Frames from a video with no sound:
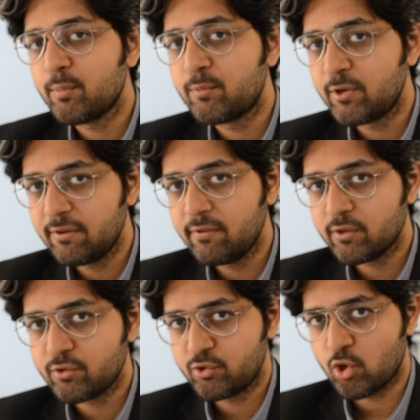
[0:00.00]

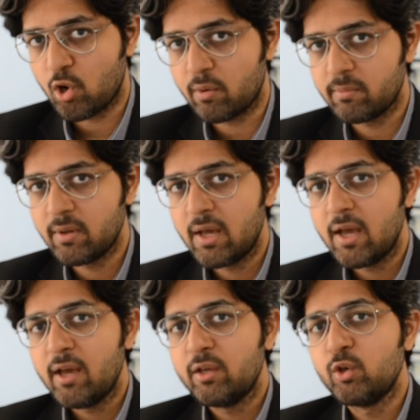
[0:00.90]
previous job,
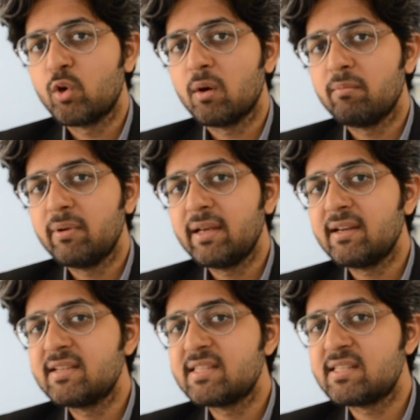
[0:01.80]
you
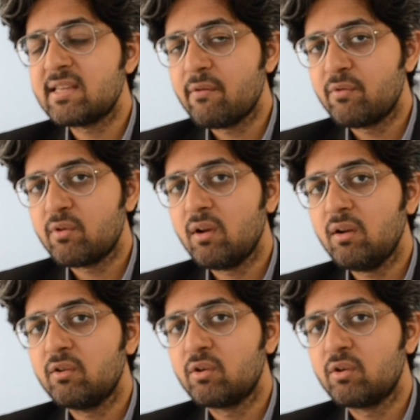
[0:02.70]
completed several